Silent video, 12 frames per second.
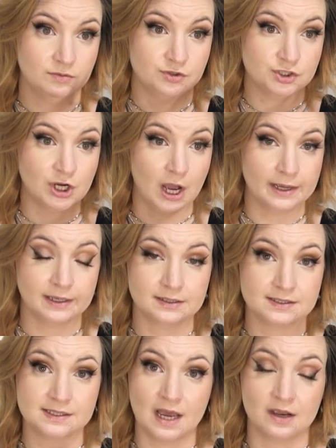
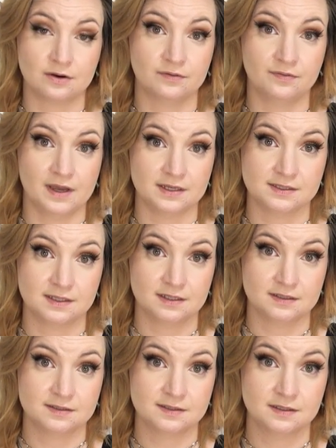giant
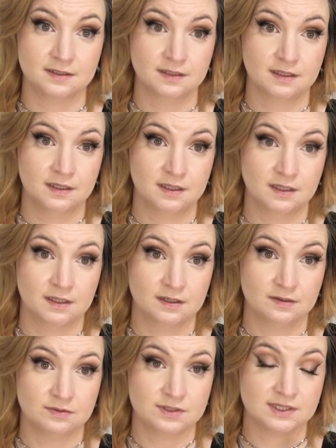sacrifices
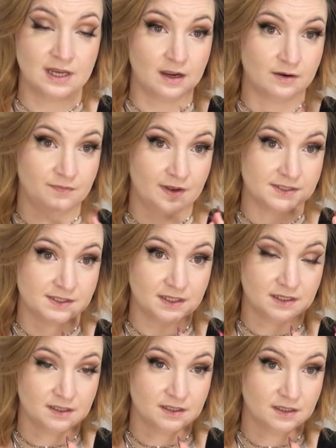
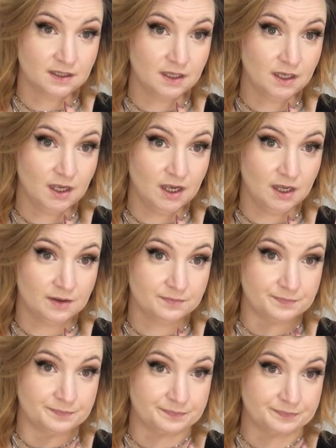sacrificing
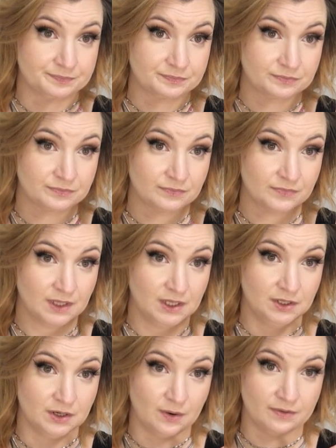um,
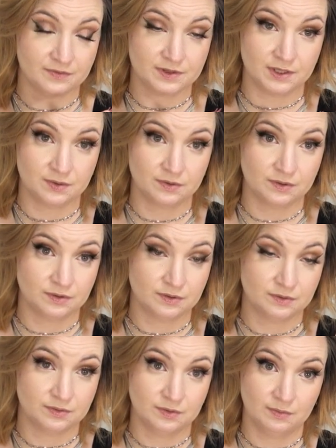you know everything
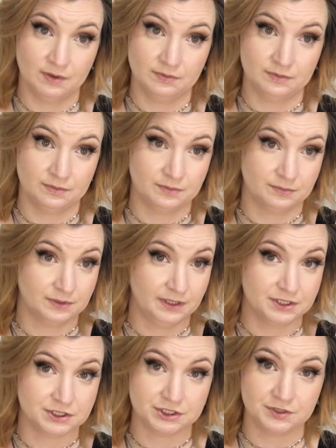
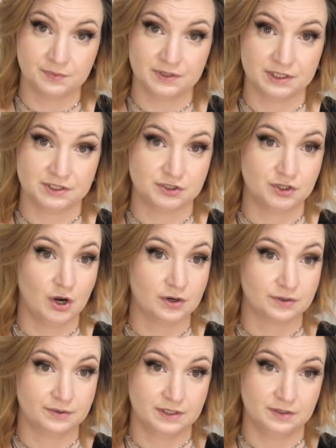relationship with his
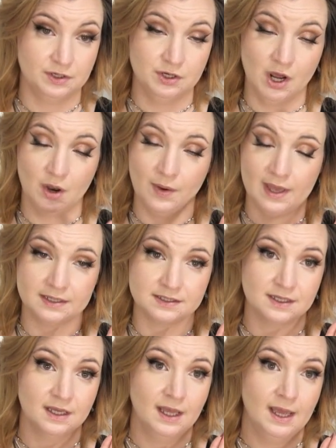daughter you know
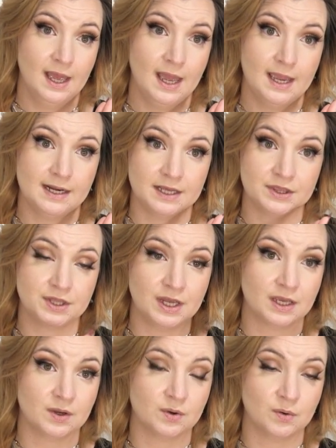and and i
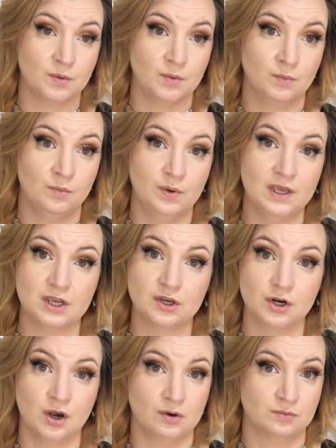think we
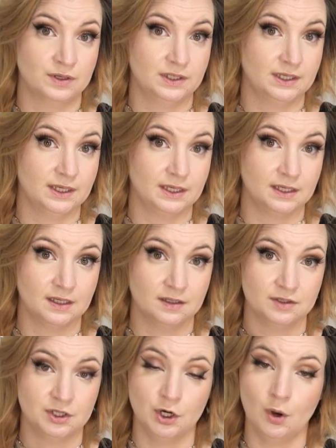could all really
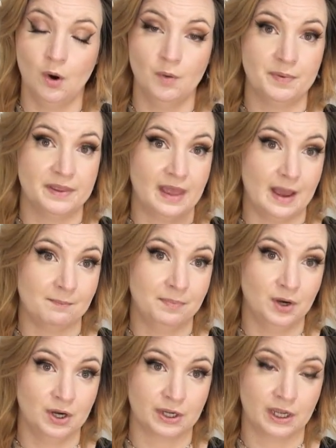you know open that
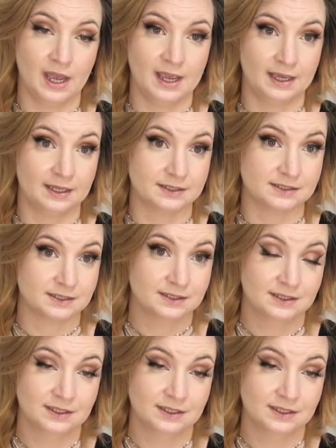book and